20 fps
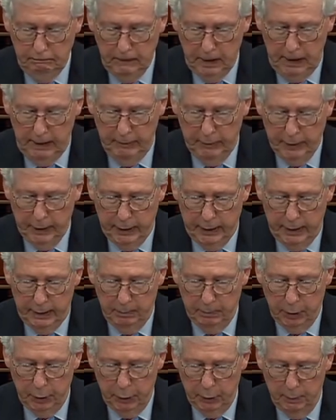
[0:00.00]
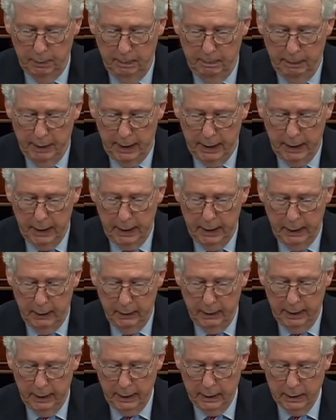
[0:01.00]
Even the deep blue Bay
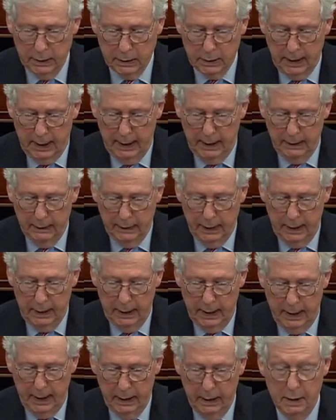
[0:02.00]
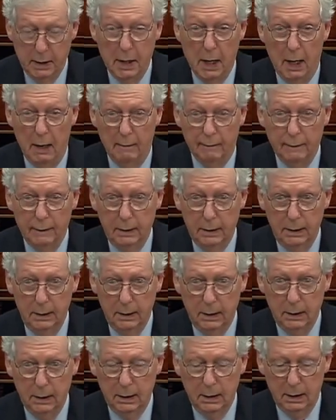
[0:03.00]
Area decided they'd had enough,
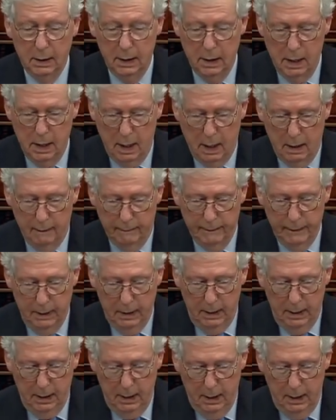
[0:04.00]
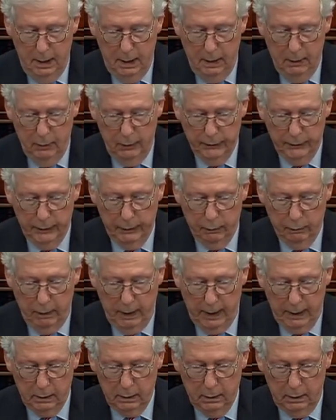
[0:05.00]
with their
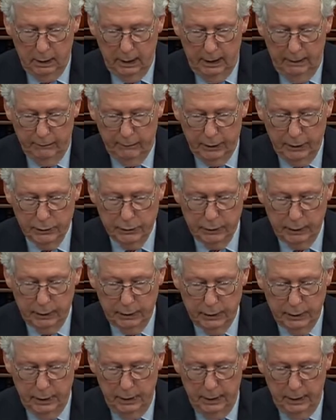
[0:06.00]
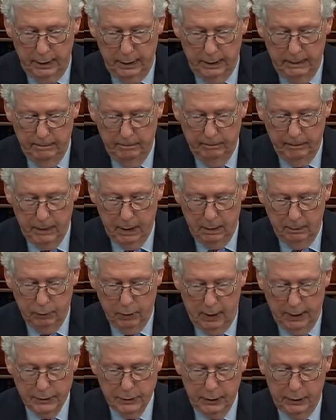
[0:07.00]
radical left district attorney, a
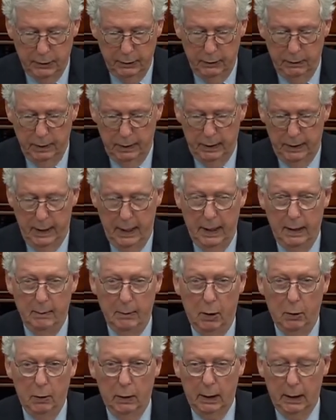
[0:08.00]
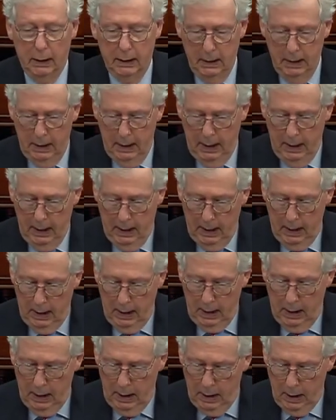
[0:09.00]
prosecutor in name only,
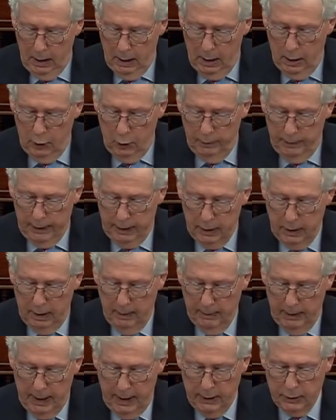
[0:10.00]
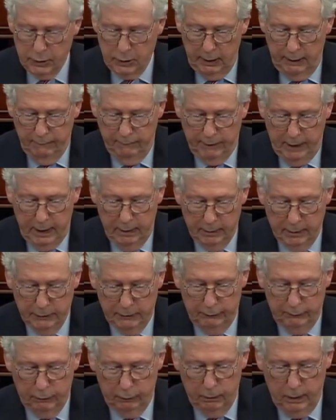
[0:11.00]
who'd become nationally famous
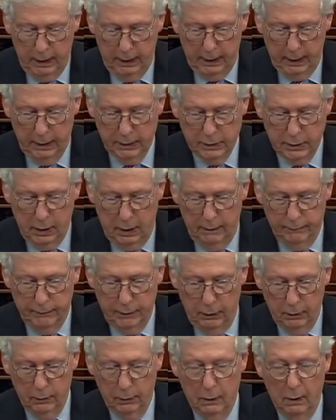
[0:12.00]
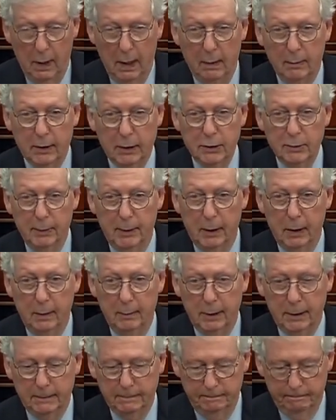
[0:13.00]
for running a soft-on-crime experiment.